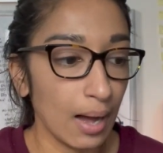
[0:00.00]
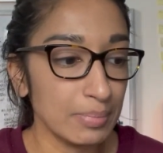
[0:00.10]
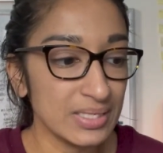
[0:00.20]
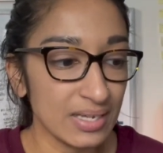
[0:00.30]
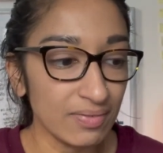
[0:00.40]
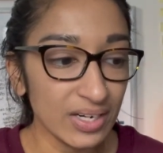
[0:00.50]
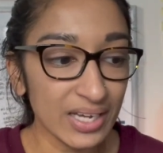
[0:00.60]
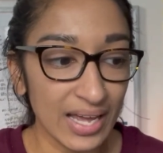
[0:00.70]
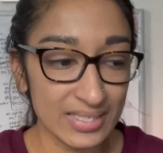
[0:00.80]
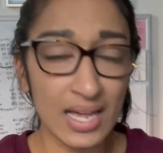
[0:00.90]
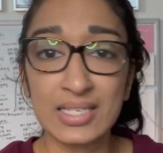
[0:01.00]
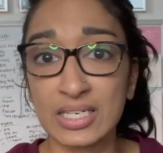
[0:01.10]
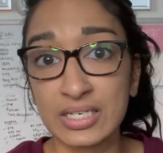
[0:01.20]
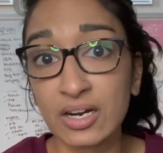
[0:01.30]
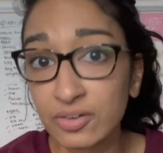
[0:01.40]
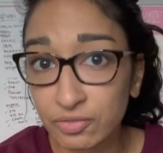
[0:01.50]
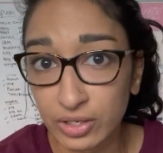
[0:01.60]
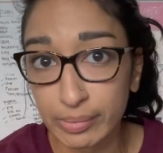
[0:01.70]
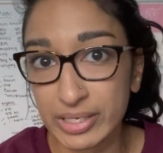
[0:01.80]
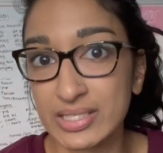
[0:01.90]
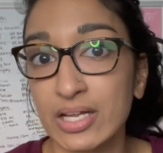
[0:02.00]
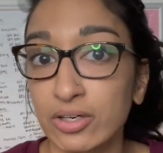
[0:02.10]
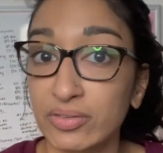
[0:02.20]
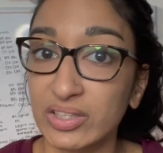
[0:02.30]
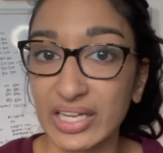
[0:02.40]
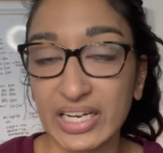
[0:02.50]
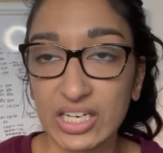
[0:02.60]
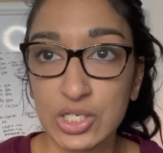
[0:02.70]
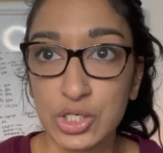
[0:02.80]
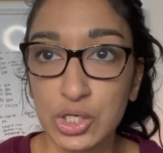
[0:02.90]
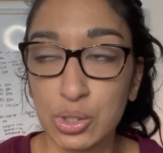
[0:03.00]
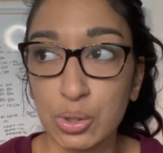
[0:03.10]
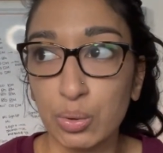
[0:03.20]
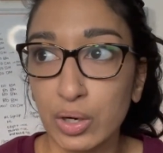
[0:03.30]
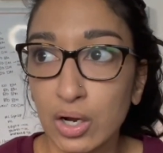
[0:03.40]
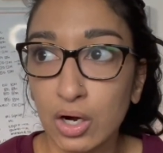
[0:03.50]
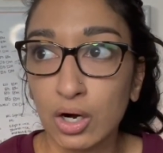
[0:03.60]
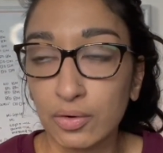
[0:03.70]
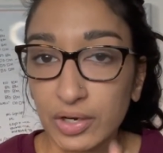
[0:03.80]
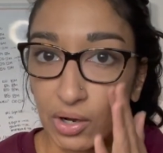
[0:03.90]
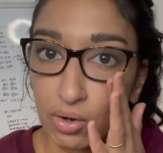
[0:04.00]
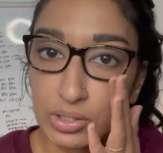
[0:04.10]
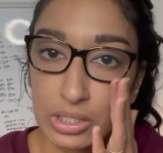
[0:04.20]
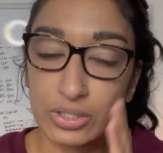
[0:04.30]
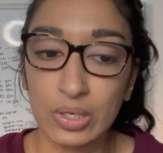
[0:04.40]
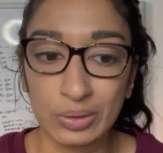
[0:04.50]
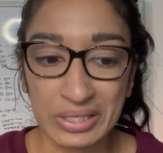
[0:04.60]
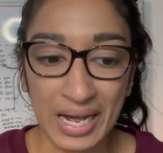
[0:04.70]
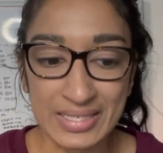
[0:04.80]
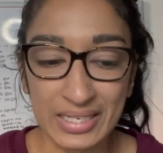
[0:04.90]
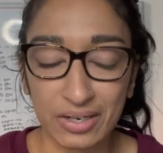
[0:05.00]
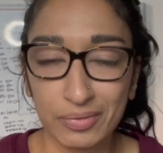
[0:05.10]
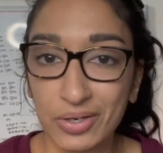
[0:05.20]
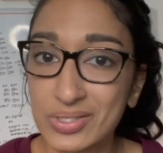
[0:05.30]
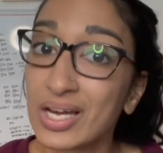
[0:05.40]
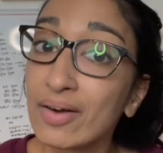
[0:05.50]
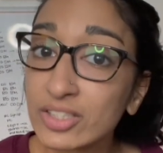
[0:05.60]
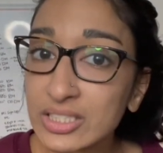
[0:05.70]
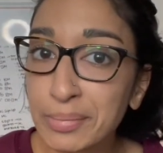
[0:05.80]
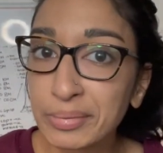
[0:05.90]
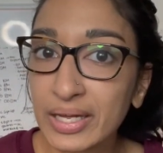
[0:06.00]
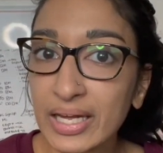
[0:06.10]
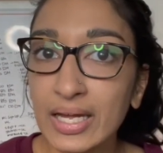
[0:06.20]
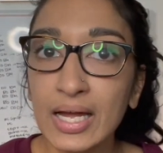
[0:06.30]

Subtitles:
Stephanie Case has a ton of freebies that are related to Reels. So she has like a Reels cover template.